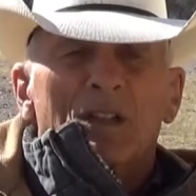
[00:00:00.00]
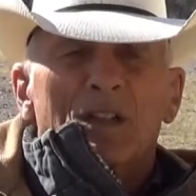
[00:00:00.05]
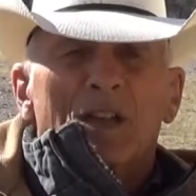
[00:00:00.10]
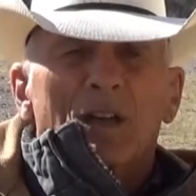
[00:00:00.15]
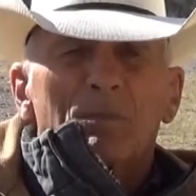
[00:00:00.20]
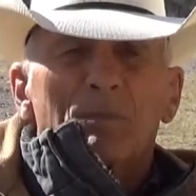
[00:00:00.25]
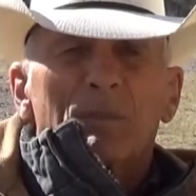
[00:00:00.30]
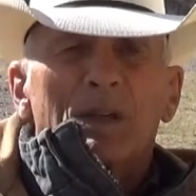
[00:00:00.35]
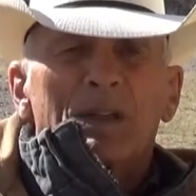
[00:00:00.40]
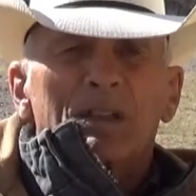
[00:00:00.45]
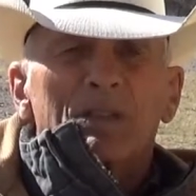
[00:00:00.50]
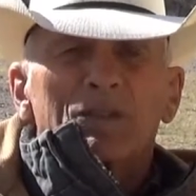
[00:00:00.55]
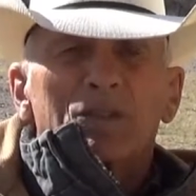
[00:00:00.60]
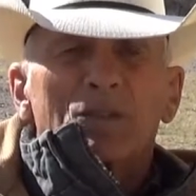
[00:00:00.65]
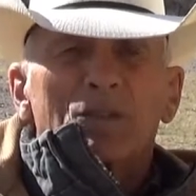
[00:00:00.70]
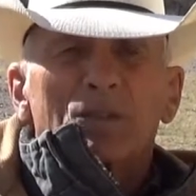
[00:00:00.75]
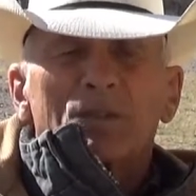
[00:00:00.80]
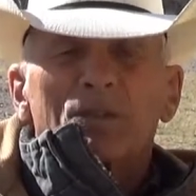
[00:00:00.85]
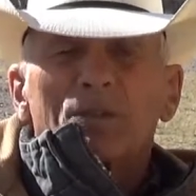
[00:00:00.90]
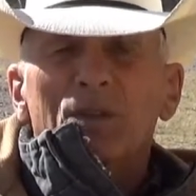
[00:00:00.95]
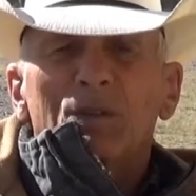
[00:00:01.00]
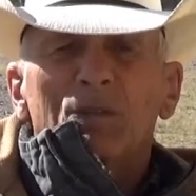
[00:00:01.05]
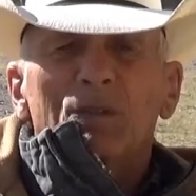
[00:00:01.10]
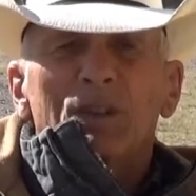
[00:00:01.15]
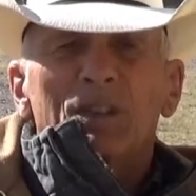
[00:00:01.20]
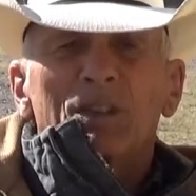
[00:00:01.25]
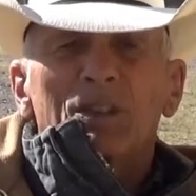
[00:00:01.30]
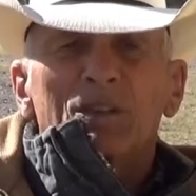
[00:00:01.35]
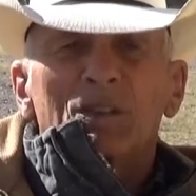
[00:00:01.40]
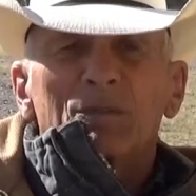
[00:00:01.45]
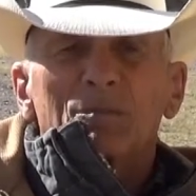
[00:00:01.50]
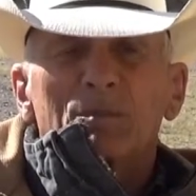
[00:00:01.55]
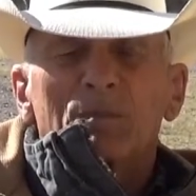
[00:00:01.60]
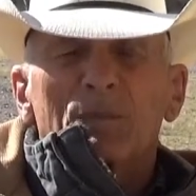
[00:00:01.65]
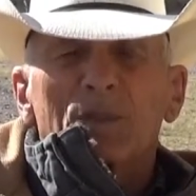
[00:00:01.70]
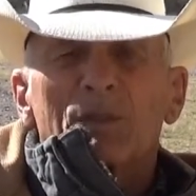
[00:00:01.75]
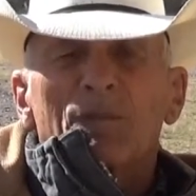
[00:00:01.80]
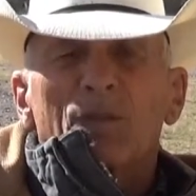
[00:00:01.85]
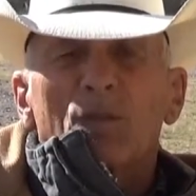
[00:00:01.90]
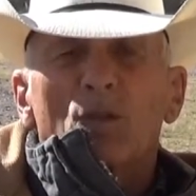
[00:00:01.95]
are picked 2 or 3 weeks
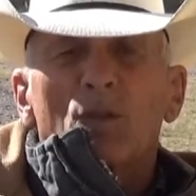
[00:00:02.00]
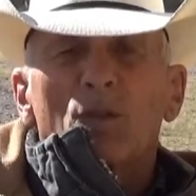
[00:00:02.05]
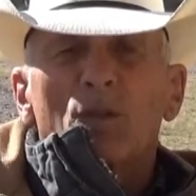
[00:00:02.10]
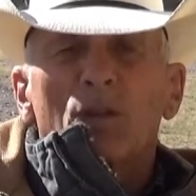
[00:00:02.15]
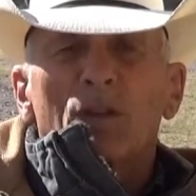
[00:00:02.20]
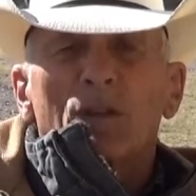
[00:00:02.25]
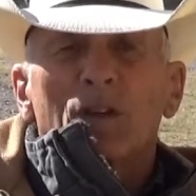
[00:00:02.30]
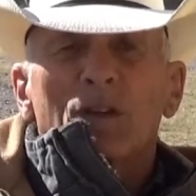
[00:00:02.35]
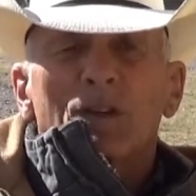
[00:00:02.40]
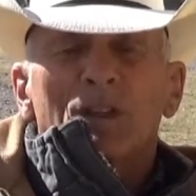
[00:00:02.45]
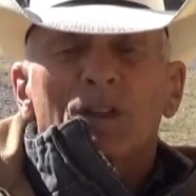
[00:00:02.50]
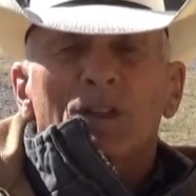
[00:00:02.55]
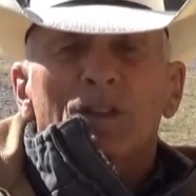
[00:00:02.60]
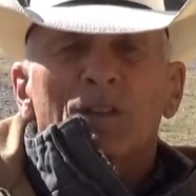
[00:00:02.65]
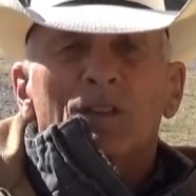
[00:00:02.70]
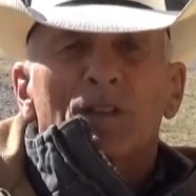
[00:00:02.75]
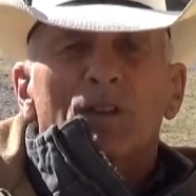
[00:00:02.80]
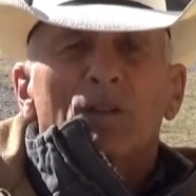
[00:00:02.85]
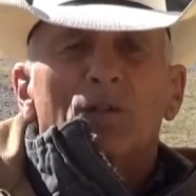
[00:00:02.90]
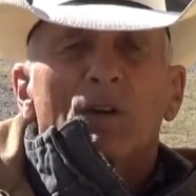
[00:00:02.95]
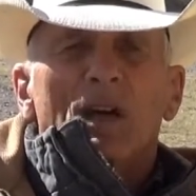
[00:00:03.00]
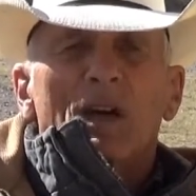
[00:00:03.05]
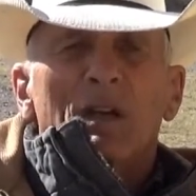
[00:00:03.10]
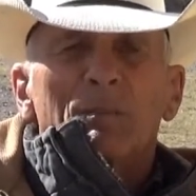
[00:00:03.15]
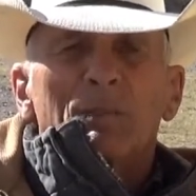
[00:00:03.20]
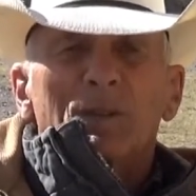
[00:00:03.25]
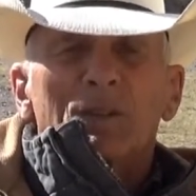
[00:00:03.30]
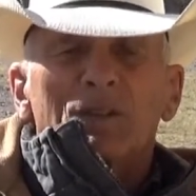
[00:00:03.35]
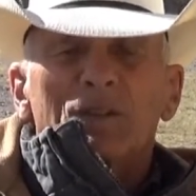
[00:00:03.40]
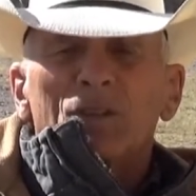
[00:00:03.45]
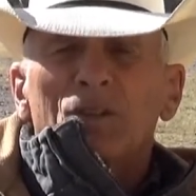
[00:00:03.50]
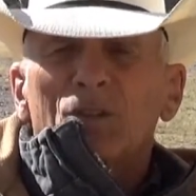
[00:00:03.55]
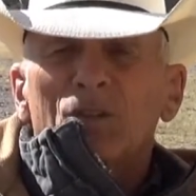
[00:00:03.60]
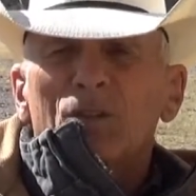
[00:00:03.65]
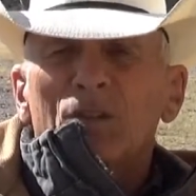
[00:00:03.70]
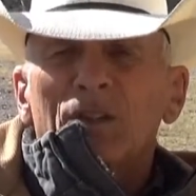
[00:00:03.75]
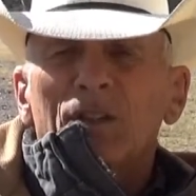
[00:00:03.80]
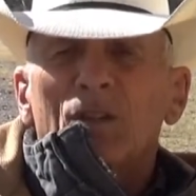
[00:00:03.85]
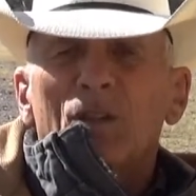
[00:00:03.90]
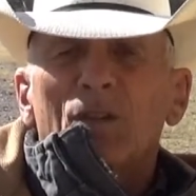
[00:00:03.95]
before they're ripened,
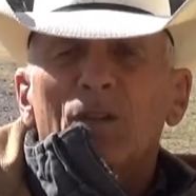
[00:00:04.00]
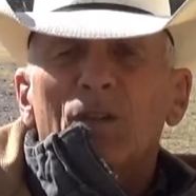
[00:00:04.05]
so they don't